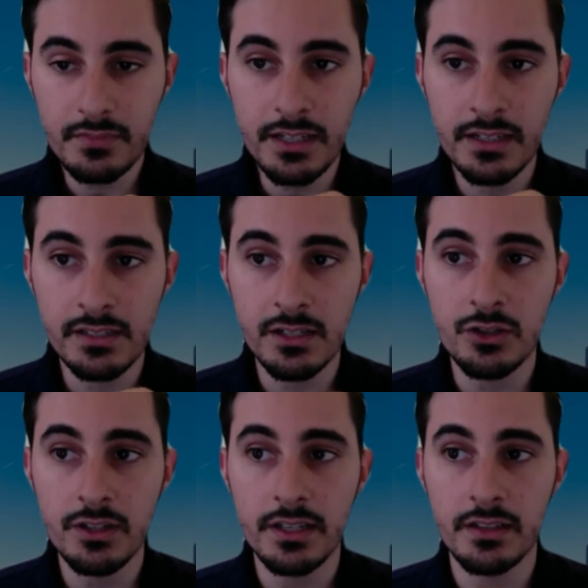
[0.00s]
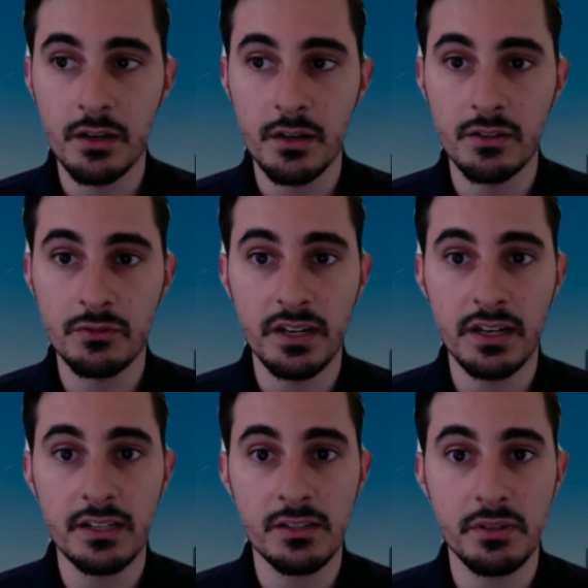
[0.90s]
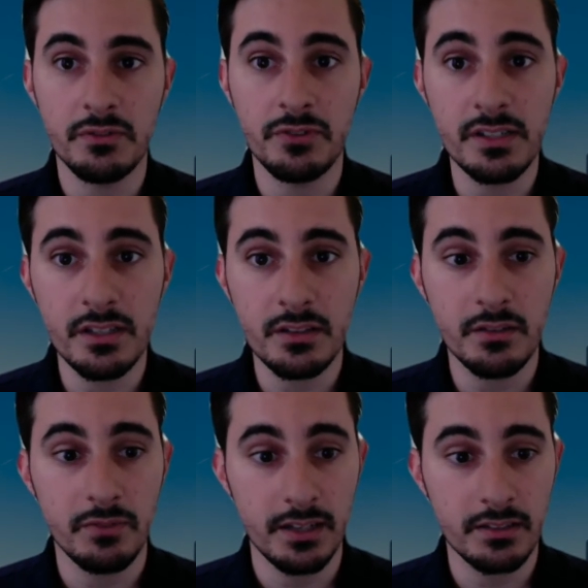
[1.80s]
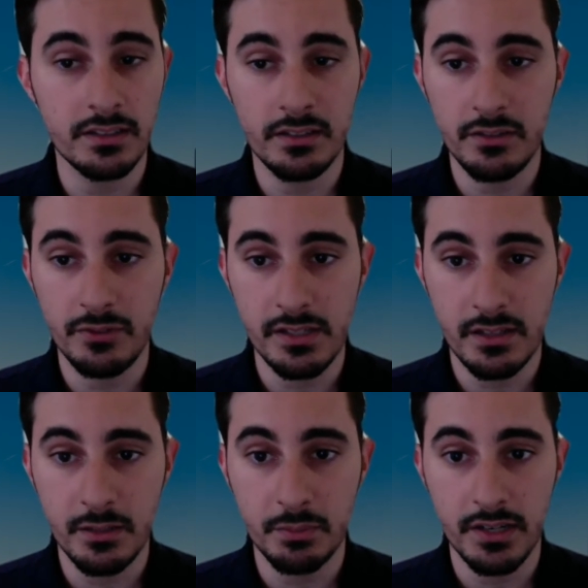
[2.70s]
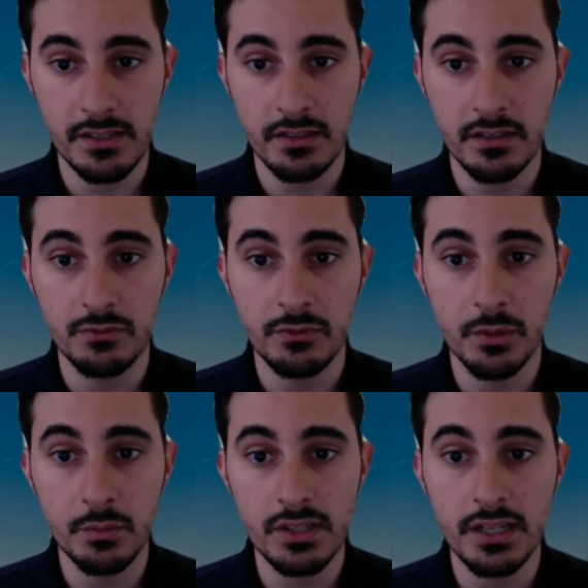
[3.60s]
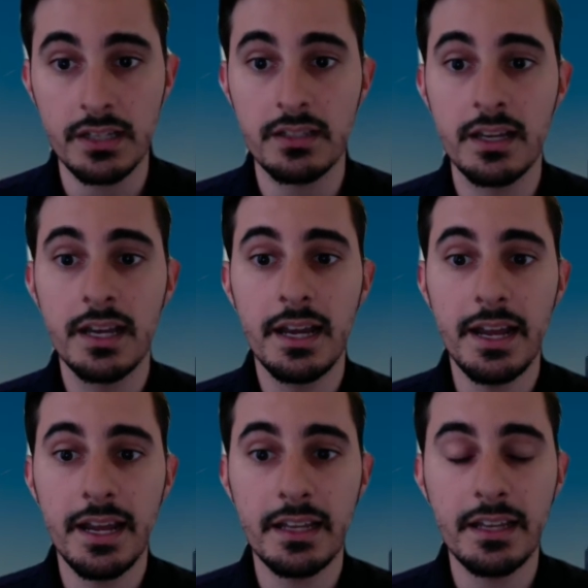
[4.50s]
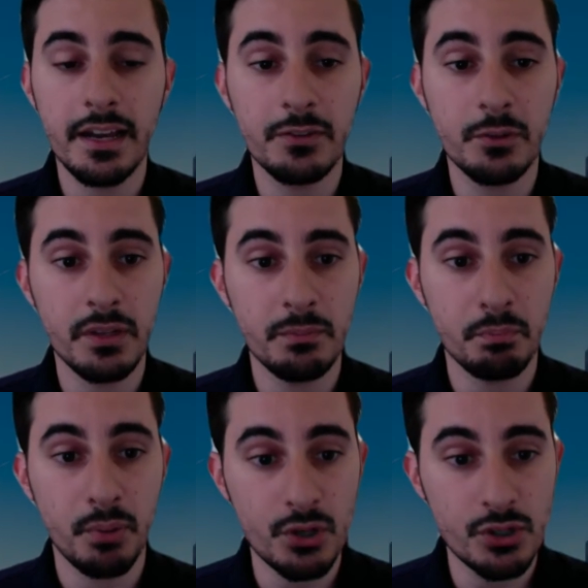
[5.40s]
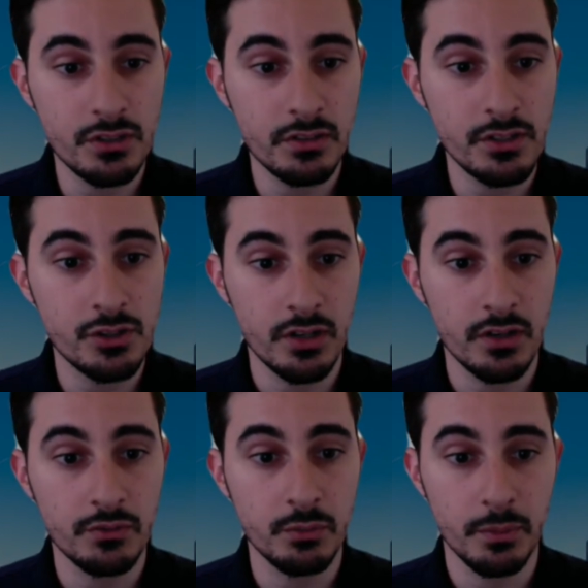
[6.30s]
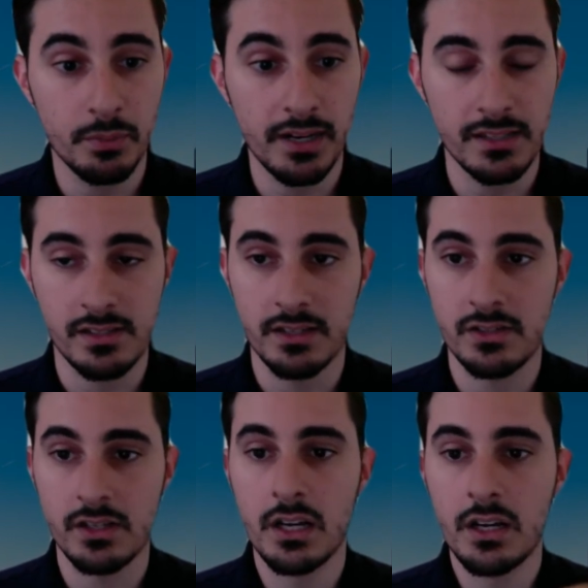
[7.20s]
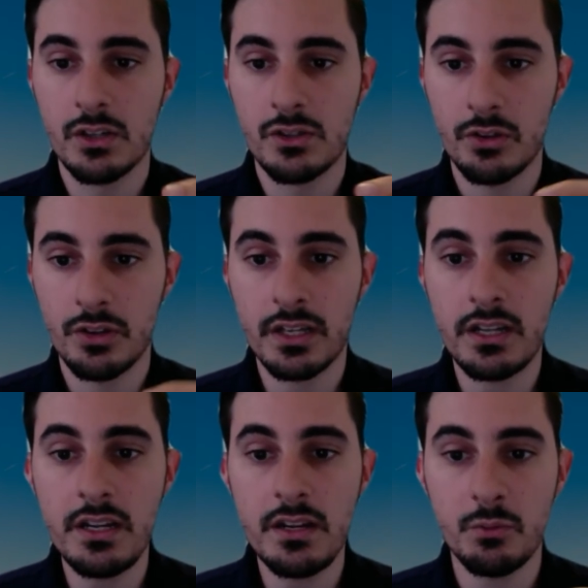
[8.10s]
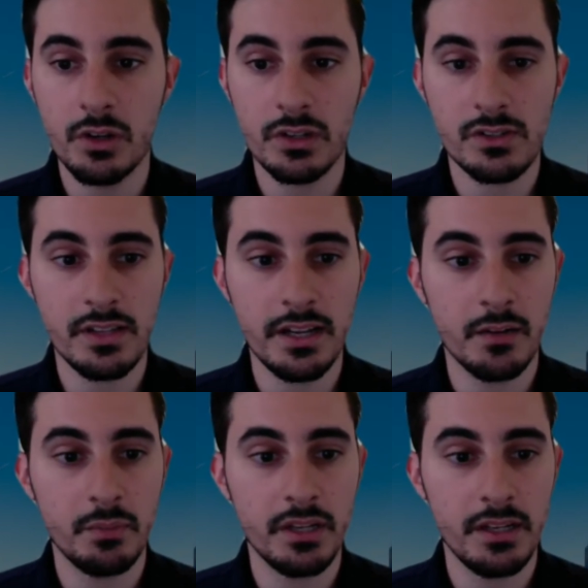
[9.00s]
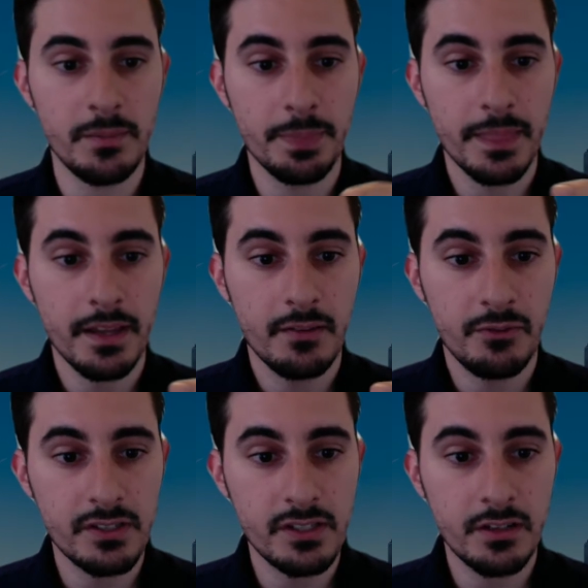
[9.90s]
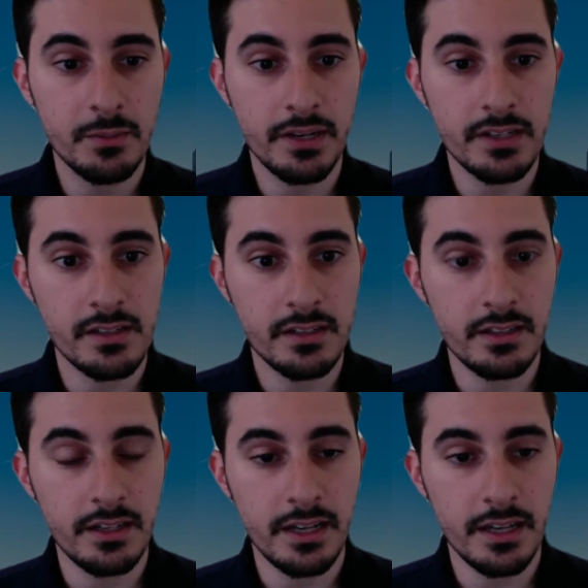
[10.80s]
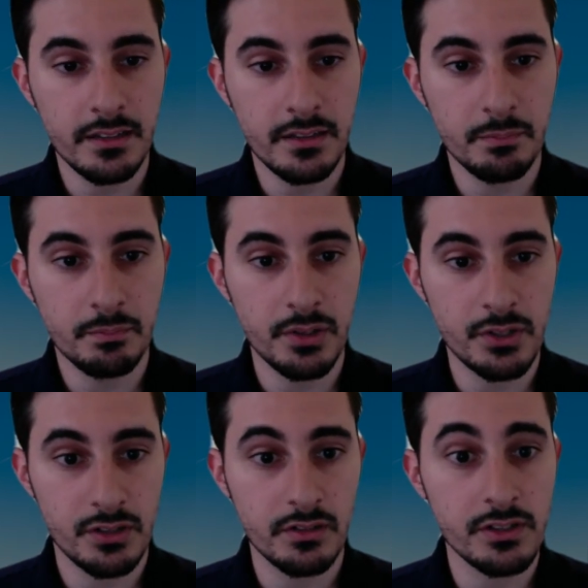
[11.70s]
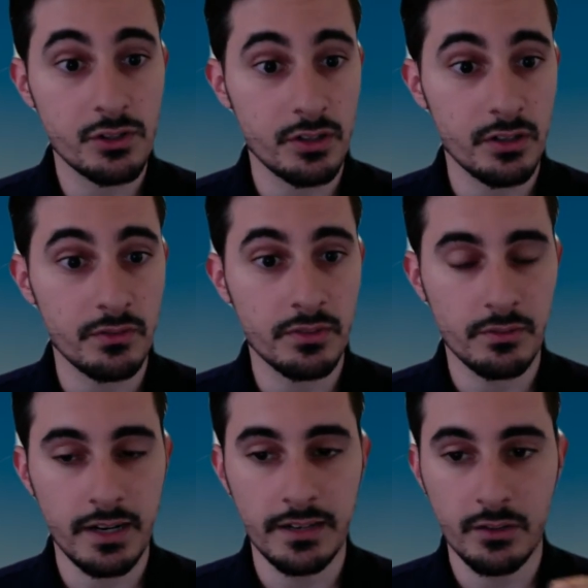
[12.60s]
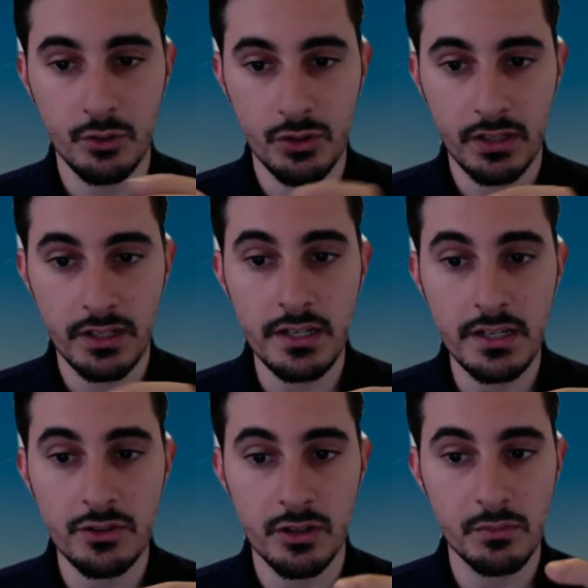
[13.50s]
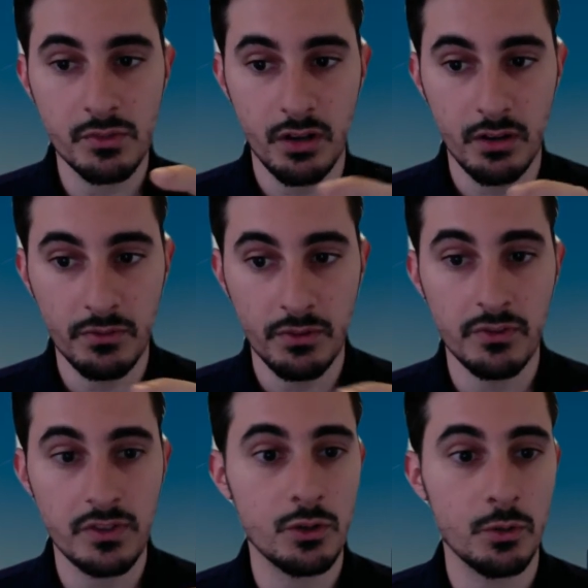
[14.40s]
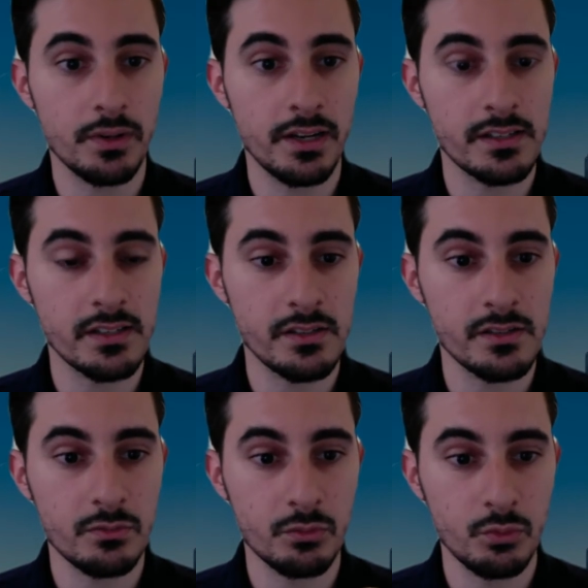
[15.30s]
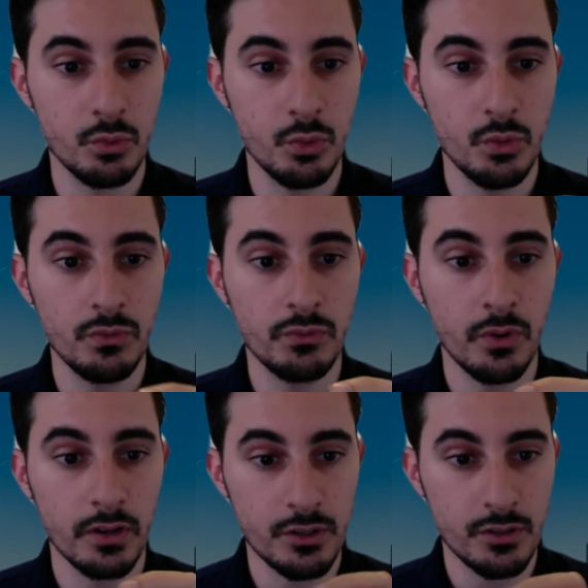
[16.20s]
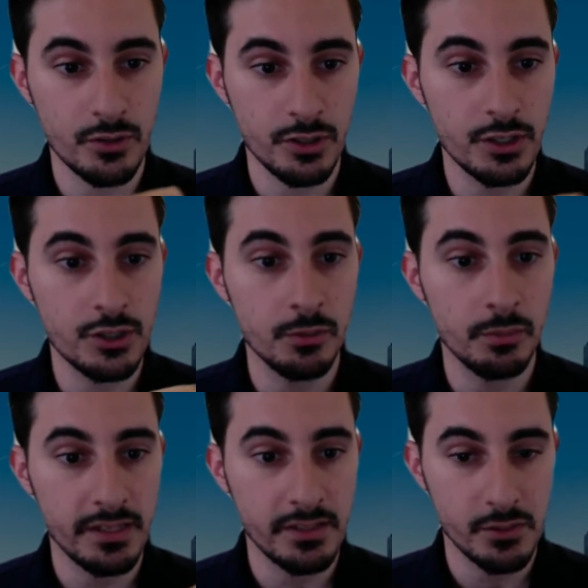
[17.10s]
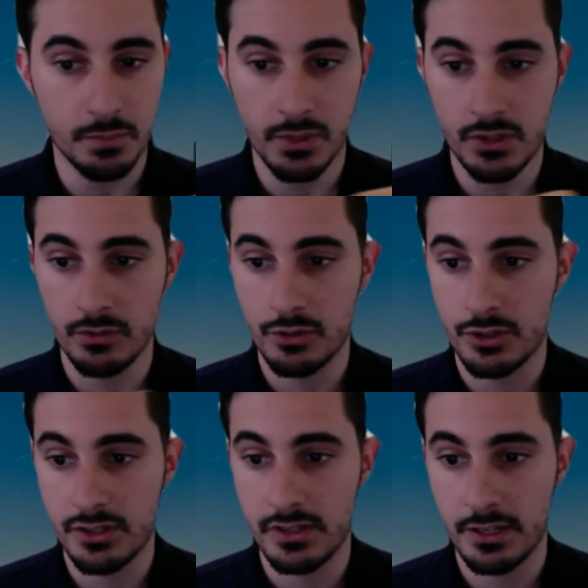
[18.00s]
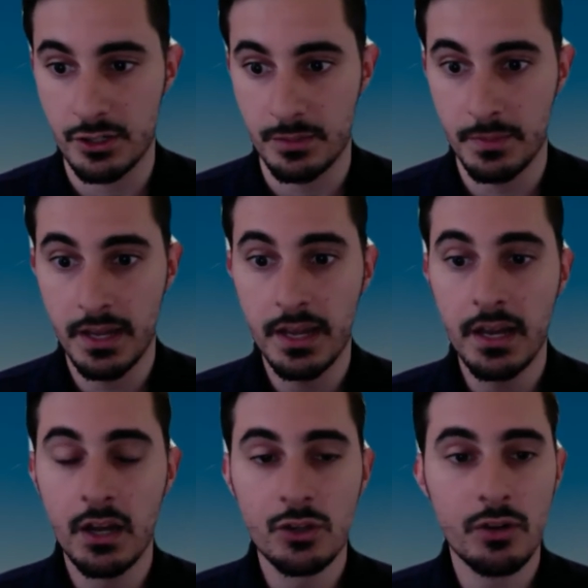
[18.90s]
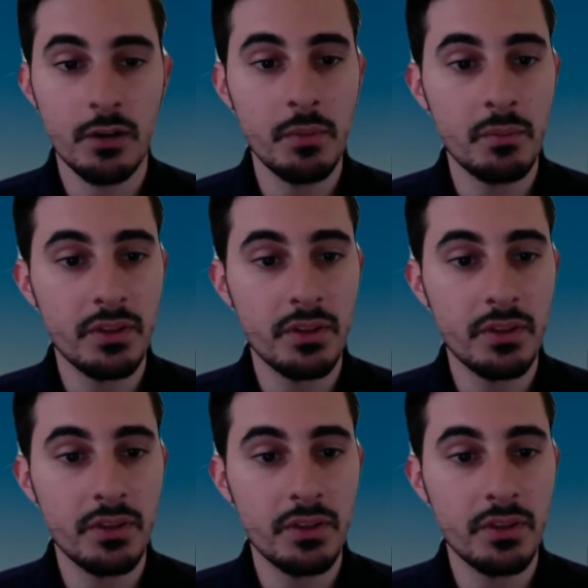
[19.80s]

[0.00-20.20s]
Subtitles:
essentially the defendant has to be voluntarily physically present in the forum state, and they have to be personally served with process. So the key words there be physically present and personally served, right? Those are the key terms of the physical presence rule for traditional basis personal jurisdiction. So I remember